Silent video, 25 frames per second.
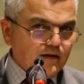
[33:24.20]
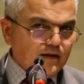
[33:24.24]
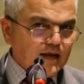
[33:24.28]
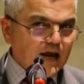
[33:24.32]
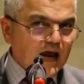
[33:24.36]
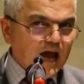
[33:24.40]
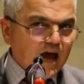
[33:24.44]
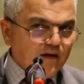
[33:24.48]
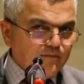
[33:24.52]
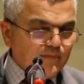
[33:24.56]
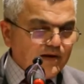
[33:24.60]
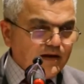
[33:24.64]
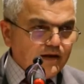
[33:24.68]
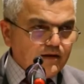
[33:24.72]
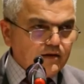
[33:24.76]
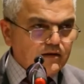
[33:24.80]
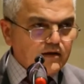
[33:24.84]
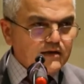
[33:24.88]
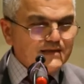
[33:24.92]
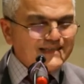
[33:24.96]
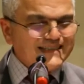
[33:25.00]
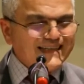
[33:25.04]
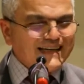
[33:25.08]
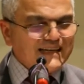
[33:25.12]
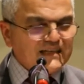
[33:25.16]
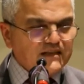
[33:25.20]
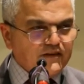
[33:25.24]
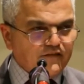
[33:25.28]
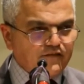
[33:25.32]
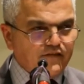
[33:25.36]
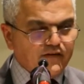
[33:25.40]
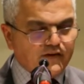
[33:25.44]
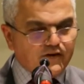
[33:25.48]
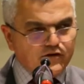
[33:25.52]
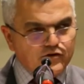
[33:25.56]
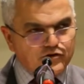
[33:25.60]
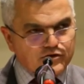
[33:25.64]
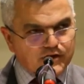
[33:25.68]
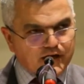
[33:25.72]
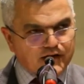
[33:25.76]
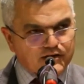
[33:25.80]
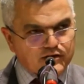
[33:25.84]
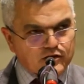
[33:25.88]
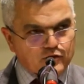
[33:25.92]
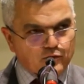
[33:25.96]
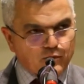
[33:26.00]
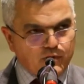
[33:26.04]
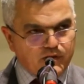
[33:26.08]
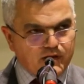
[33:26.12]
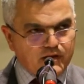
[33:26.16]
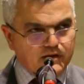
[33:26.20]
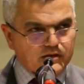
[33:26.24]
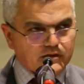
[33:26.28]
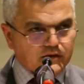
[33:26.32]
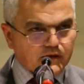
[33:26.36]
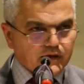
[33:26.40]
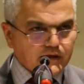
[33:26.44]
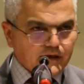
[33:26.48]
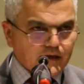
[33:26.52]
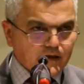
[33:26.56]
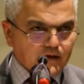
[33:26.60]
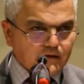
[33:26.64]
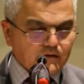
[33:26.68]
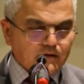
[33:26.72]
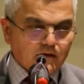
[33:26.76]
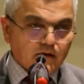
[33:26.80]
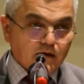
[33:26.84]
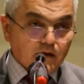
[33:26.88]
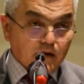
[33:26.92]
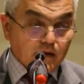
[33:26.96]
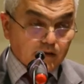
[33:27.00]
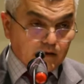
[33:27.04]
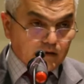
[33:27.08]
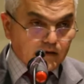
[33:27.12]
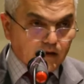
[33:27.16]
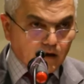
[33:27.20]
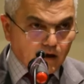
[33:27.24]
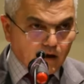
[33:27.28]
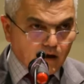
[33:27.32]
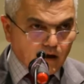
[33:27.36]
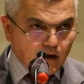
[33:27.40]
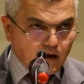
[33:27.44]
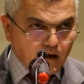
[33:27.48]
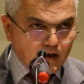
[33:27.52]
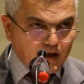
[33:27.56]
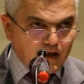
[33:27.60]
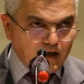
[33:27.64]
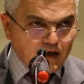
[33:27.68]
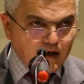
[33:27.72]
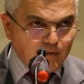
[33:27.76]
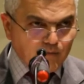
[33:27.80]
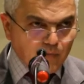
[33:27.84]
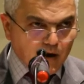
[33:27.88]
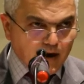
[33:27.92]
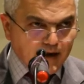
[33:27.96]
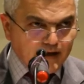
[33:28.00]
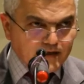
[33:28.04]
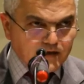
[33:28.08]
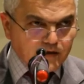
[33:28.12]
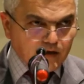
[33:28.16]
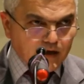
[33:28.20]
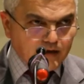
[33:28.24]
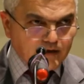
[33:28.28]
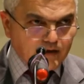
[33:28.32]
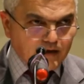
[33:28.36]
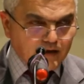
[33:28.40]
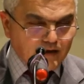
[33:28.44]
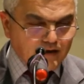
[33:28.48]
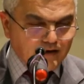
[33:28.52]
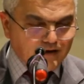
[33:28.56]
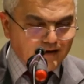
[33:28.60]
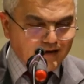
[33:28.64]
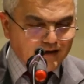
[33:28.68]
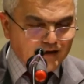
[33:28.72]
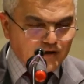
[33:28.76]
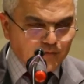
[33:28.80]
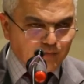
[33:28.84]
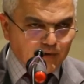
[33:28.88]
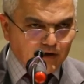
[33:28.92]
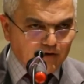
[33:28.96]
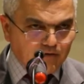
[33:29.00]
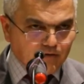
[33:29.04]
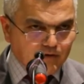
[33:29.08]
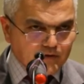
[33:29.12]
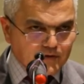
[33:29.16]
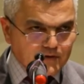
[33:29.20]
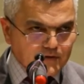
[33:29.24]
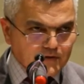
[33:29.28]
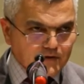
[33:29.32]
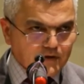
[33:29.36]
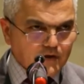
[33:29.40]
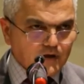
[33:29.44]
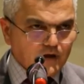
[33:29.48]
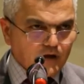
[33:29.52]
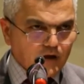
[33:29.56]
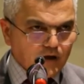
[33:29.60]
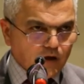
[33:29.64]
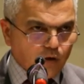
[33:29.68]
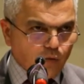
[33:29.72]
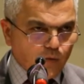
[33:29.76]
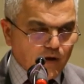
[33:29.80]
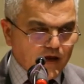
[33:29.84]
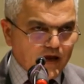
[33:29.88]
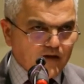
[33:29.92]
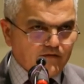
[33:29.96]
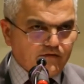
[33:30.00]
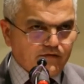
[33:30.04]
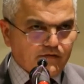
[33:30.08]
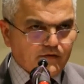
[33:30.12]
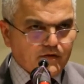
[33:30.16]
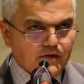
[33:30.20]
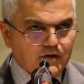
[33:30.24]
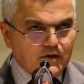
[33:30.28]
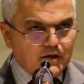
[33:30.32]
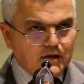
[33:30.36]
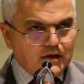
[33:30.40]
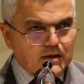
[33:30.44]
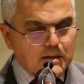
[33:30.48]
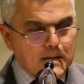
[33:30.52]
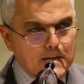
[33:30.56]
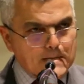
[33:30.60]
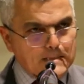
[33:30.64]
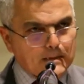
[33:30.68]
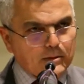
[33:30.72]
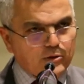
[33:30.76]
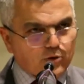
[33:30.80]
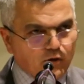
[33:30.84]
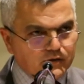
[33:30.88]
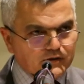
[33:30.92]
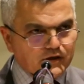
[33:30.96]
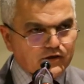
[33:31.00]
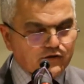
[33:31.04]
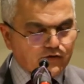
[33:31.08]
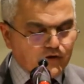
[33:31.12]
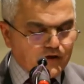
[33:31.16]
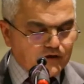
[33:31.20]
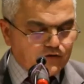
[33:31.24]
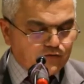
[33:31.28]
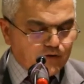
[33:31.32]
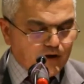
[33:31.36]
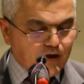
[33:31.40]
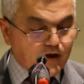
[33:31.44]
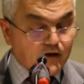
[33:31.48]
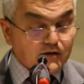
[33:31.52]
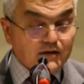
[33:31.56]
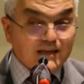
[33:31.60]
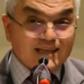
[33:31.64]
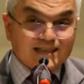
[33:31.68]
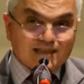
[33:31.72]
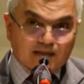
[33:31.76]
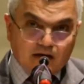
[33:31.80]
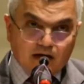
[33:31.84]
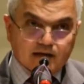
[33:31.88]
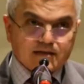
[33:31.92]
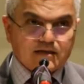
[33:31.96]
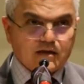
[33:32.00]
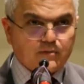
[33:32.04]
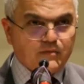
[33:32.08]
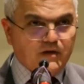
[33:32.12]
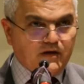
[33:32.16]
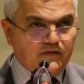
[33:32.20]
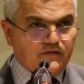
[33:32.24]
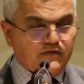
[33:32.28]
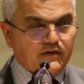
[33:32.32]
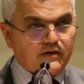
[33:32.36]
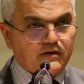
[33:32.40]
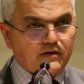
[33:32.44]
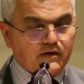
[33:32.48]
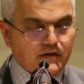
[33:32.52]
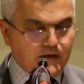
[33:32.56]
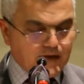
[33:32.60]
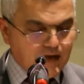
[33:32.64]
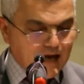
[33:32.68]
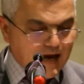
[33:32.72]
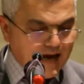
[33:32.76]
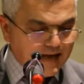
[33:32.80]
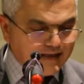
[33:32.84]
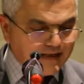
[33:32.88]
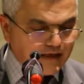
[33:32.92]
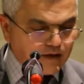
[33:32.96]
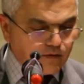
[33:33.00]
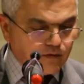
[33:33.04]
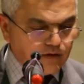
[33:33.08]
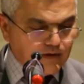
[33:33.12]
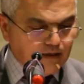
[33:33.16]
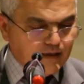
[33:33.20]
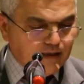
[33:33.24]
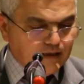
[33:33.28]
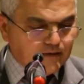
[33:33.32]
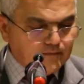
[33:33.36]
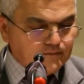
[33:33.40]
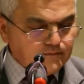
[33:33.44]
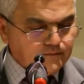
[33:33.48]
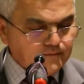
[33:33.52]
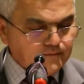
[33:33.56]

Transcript: have been significant changes within Turkey that, in my experience, we have not discussed them even adequately.